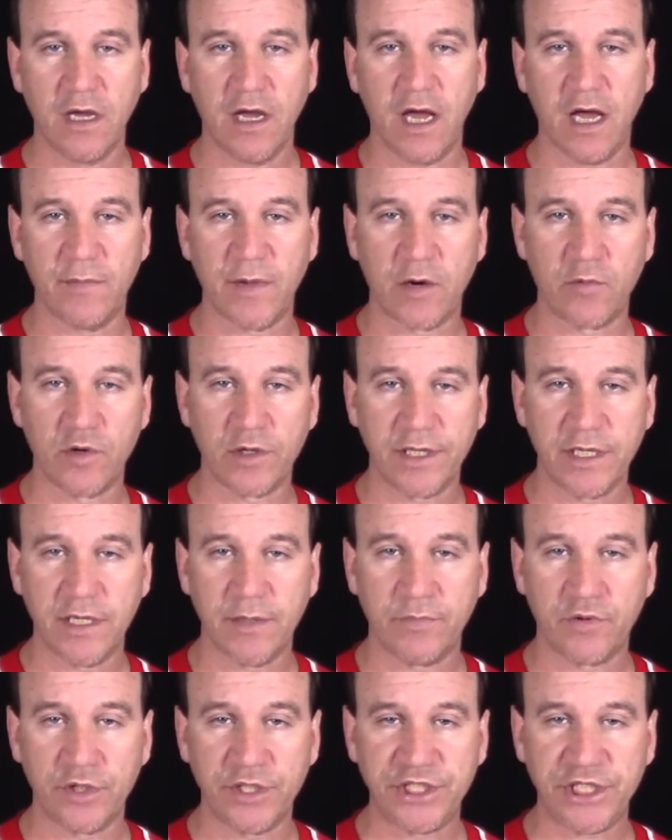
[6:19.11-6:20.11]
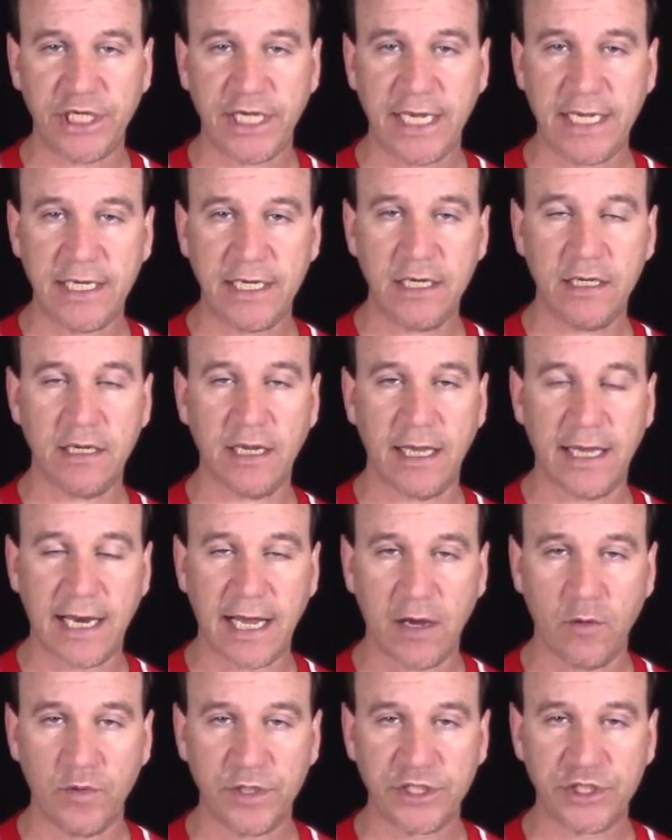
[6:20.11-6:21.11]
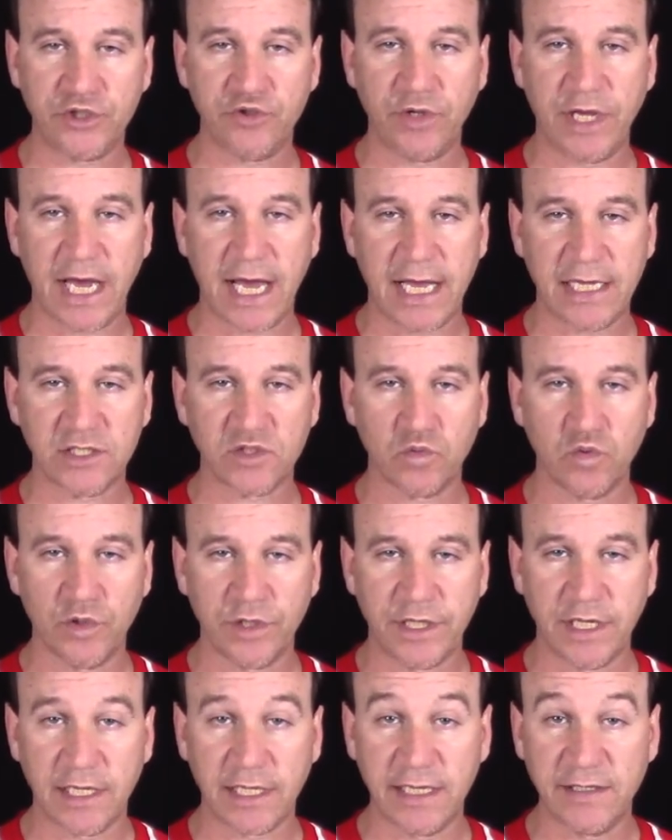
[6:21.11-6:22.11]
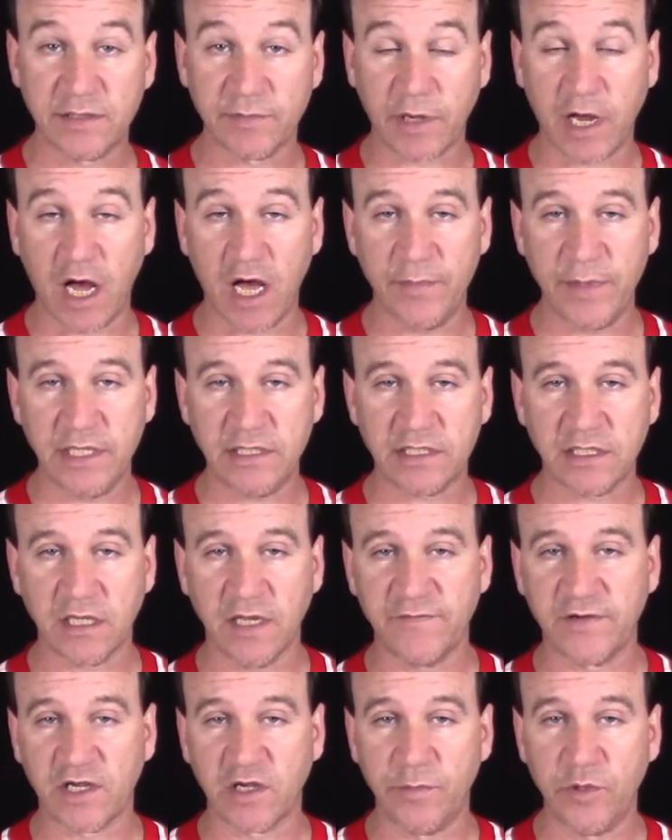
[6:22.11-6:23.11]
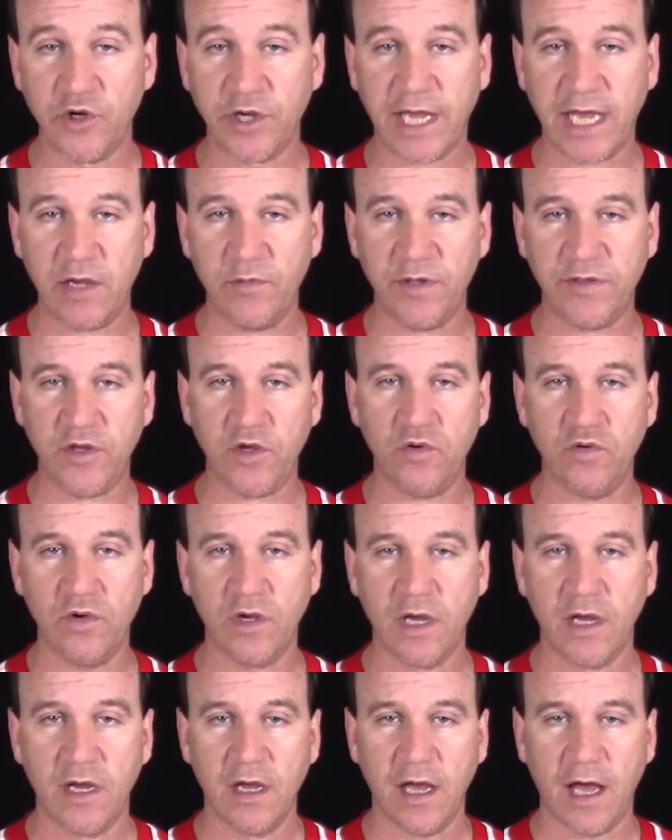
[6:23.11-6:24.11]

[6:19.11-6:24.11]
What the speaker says: I really appreciate it, and I wish you guys would leave some comments. Love to communicate with you.